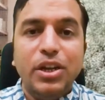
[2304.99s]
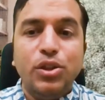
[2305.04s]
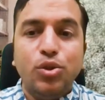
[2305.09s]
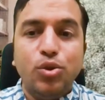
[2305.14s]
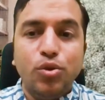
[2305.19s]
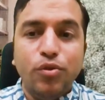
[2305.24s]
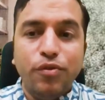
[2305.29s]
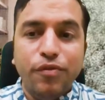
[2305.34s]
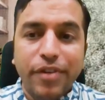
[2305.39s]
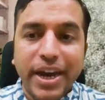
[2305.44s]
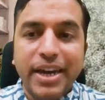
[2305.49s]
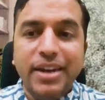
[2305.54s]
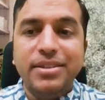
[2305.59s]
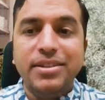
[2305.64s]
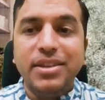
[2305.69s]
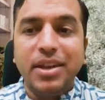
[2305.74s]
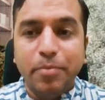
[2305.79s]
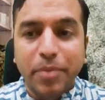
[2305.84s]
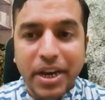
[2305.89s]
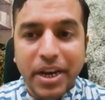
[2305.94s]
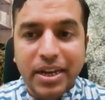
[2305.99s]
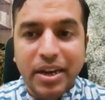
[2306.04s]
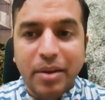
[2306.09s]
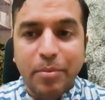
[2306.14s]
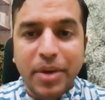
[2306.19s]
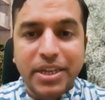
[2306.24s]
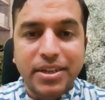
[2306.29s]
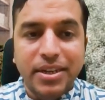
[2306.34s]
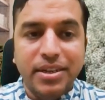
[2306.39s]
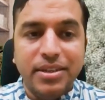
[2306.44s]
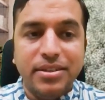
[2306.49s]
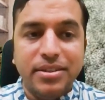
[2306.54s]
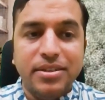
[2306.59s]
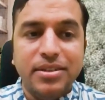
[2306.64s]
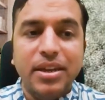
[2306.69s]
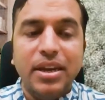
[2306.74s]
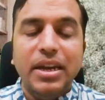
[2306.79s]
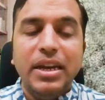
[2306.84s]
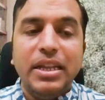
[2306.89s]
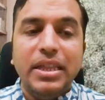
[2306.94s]
through fairs and pilgrimages,
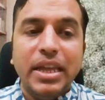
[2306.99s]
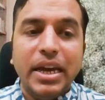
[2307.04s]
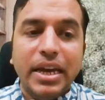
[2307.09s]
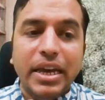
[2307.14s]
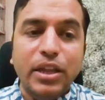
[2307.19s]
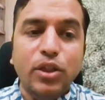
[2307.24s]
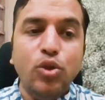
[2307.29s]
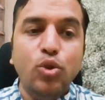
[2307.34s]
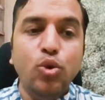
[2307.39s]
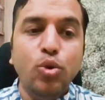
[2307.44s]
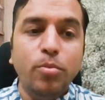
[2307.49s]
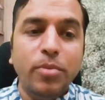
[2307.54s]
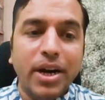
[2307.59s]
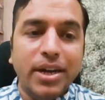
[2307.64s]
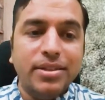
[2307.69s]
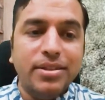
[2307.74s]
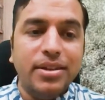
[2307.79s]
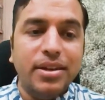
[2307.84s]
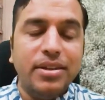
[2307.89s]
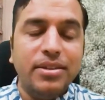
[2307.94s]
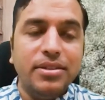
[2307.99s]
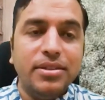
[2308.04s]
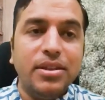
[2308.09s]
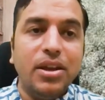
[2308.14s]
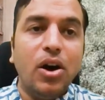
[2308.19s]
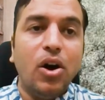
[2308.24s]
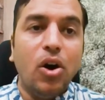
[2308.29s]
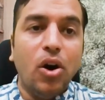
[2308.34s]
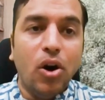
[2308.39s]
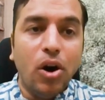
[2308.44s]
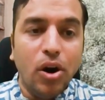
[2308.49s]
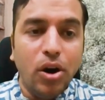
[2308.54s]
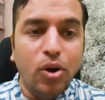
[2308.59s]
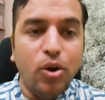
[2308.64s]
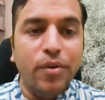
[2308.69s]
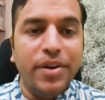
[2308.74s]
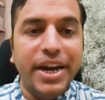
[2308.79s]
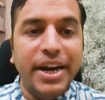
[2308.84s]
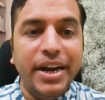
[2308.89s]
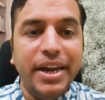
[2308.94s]
the Hindu masses all
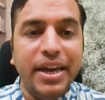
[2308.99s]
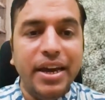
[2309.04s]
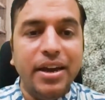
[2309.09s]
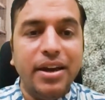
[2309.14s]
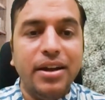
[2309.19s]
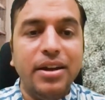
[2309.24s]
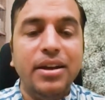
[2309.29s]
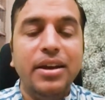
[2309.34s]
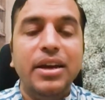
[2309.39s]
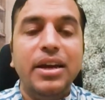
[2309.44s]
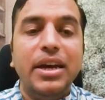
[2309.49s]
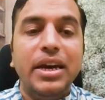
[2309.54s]
over India